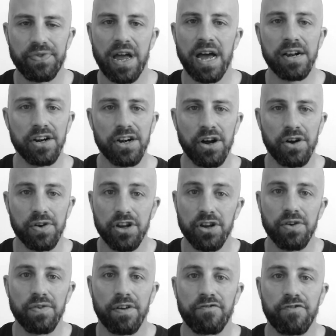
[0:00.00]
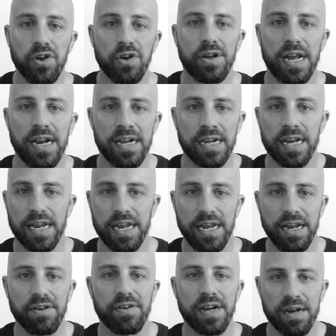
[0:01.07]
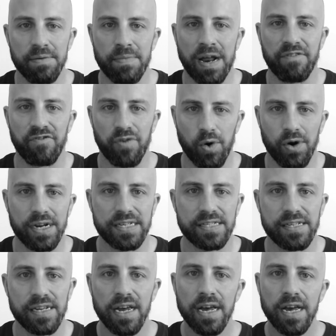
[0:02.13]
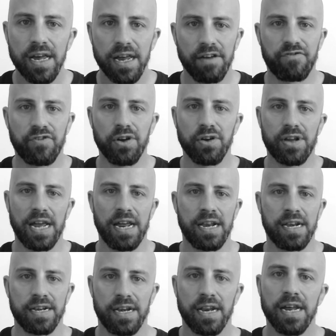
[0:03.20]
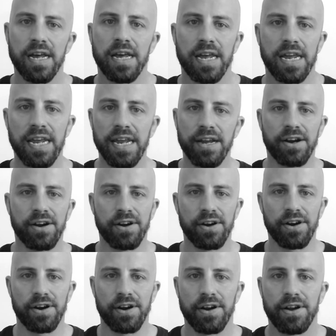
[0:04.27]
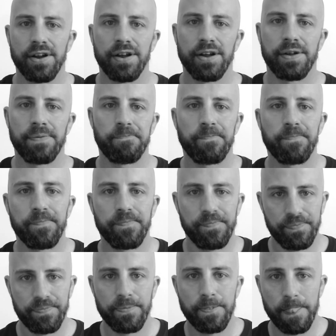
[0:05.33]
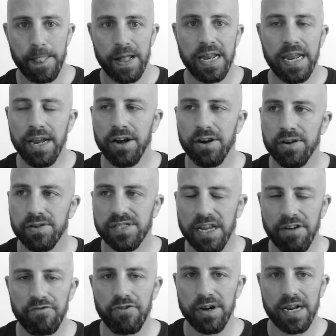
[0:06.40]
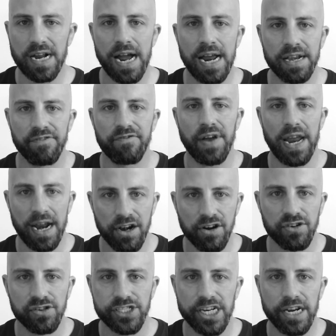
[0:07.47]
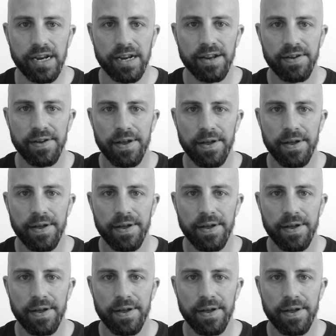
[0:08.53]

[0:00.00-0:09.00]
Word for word: I don't know you if you can hear it in my voice, if you can hear hear different kind of energy.